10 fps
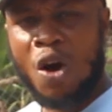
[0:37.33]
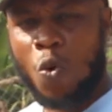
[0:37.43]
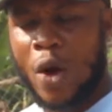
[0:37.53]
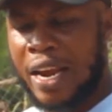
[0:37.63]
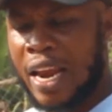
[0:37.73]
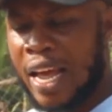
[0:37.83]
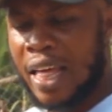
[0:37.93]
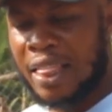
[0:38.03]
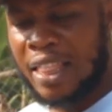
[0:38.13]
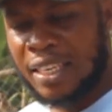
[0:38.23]

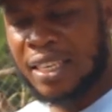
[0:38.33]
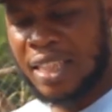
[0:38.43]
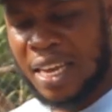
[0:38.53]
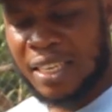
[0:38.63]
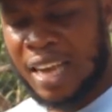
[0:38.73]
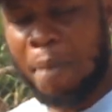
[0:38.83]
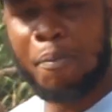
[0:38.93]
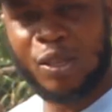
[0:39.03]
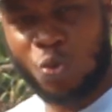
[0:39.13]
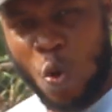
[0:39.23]
when these things
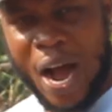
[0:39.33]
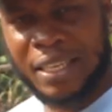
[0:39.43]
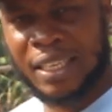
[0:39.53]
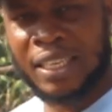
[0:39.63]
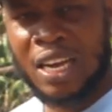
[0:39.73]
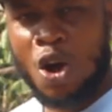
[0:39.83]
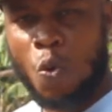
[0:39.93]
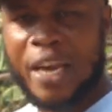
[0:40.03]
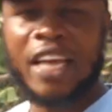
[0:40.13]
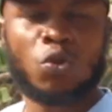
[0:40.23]
happen to us,
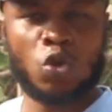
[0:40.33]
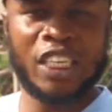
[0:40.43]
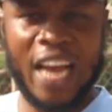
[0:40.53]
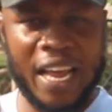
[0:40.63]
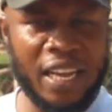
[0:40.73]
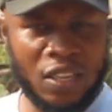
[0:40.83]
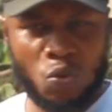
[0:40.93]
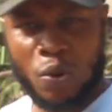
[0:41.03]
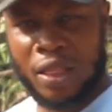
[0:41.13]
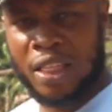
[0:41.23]
we need to share
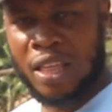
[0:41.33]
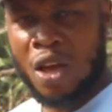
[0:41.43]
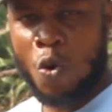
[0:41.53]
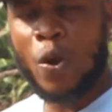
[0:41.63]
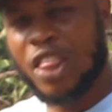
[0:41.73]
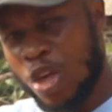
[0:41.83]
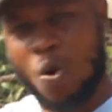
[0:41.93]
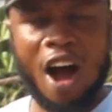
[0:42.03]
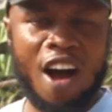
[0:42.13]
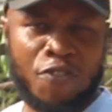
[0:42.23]
it with
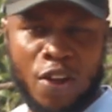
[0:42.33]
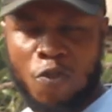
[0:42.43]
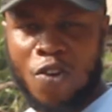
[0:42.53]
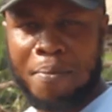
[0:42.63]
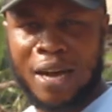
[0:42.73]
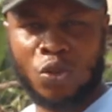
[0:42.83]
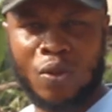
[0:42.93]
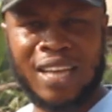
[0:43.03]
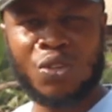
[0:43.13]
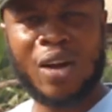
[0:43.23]
you, our fellow farmers,
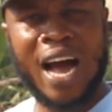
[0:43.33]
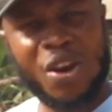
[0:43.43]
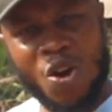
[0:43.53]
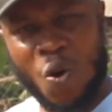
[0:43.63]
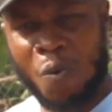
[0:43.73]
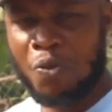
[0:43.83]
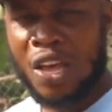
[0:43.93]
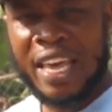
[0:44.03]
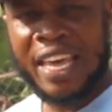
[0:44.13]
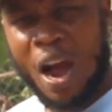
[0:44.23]
so that you can know.
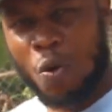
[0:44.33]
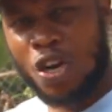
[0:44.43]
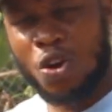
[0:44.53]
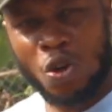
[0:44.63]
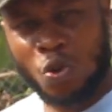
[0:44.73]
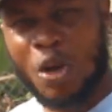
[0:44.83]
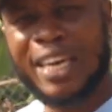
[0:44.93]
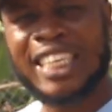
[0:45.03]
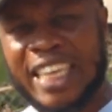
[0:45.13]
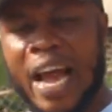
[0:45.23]
Here we do not
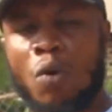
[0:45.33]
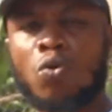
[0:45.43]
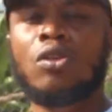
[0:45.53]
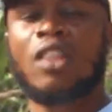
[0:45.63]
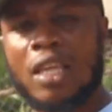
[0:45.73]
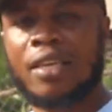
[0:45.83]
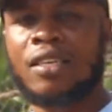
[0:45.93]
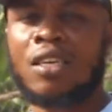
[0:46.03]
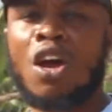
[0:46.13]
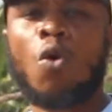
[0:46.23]
only share good
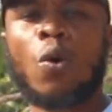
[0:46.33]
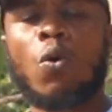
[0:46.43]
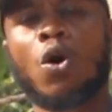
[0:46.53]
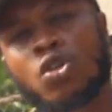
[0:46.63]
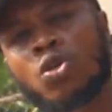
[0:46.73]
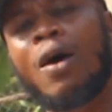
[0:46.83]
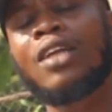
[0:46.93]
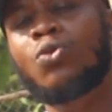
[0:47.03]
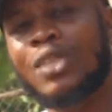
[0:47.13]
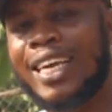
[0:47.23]
things, we also
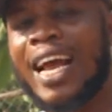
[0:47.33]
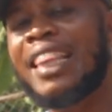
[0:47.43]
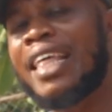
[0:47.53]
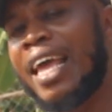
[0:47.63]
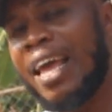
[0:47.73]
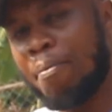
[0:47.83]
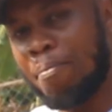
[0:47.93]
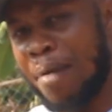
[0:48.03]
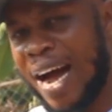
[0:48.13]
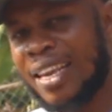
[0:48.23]
want to share the
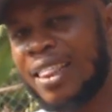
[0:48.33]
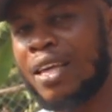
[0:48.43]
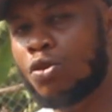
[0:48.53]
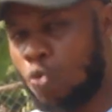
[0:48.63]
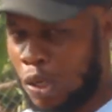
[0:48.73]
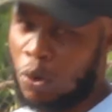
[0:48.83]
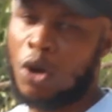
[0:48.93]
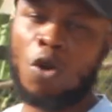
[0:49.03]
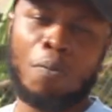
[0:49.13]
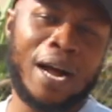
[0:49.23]
bad things, which we
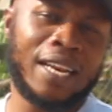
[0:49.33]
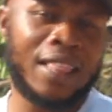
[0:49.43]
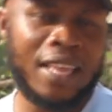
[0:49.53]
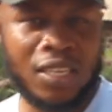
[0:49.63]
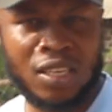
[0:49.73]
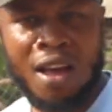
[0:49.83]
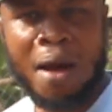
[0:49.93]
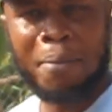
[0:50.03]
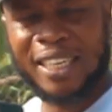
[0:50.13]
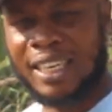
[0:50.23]
call bad things.
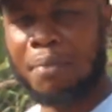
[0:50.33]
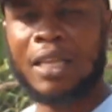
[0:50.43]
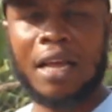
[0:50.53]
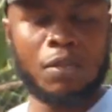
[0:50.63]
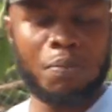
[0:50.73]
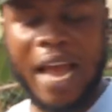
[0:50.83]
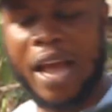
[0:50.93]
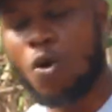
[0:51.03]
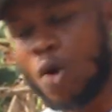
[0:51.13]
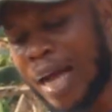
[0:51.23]
But sometimes
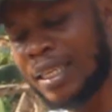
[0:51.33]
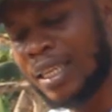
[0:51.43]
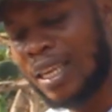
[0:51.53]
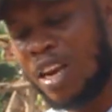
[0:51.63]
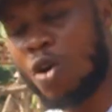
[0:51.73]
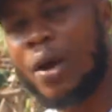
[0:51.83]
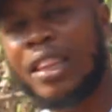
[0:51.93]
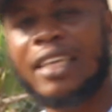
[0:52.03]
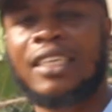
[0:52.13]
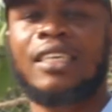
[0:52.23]
I look at it in a way
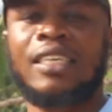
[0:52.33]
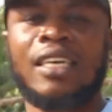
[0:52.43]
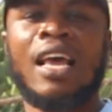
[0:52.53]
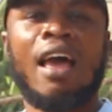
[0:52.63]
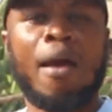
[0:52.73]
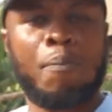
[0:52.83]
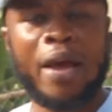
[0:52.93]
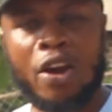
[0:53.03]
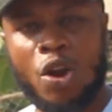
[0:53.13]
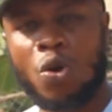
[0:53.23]
that it's a
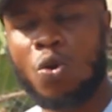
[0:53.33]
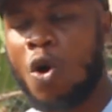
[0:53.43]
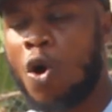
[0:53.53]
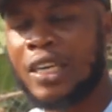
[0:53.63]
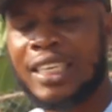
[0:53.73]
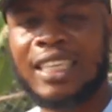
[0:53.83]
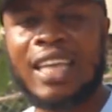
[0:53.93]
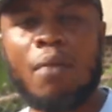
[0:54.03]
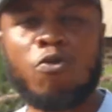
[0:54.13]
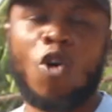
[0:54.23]
period or it's a
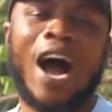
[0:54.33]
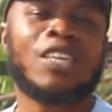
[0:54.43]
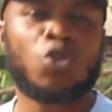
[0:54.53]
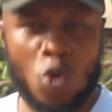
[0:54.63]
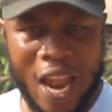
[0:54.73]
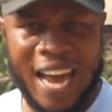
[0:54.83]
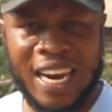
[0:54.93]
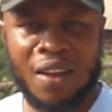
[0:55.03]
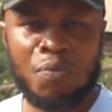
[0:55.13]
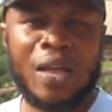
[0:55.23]
time for us to
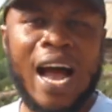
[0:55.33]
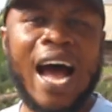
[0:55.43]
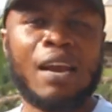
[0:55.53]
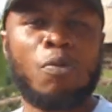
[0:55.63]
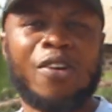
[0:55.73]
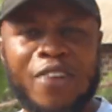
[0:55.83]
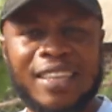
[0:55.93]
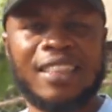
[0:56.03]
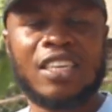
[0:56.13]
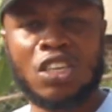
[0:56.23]
learn and
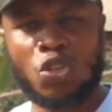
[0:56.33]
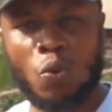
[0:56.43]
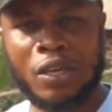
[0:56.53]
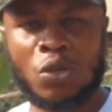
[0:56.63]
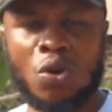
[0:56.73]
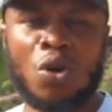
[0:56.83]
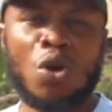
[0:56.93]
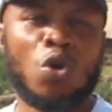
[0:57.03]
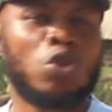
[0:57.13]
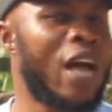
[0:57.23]
prevent this situation
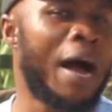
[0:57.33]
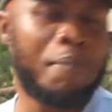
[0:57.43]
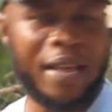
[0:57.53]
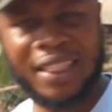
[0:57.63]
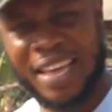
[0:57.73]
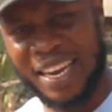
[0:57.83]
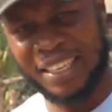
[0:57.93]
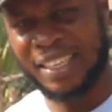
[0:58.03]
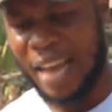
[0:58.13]
not happen the next